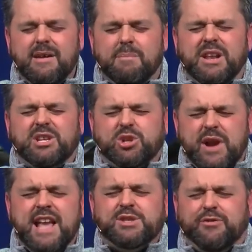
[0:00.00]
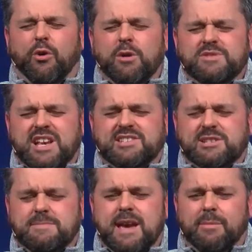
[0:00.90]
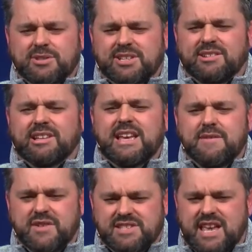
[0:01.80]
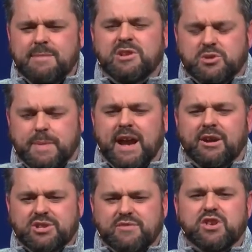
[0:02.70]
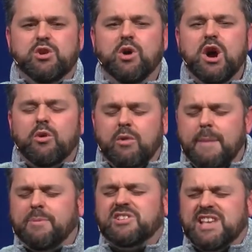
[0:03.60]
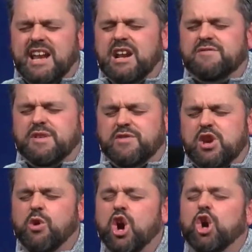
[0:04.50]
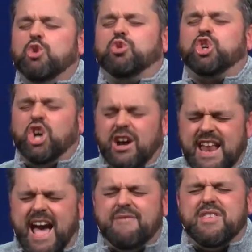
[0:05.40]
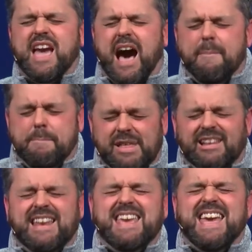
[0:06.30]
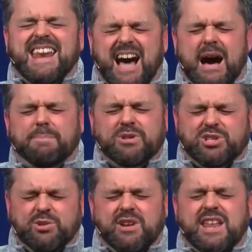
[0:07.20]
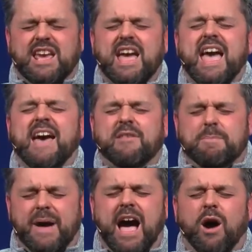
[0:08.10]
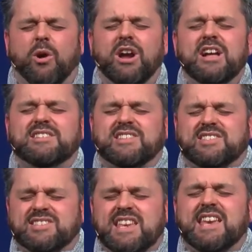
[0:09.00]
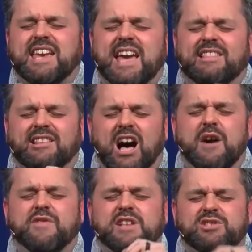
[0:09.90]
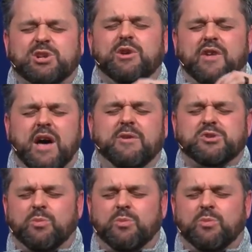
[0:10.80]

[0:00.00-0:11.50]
but it transforms us to be able to live as image bearers of you, representatives of you, who could have the ability and opportunity and the power to seek and love and serve others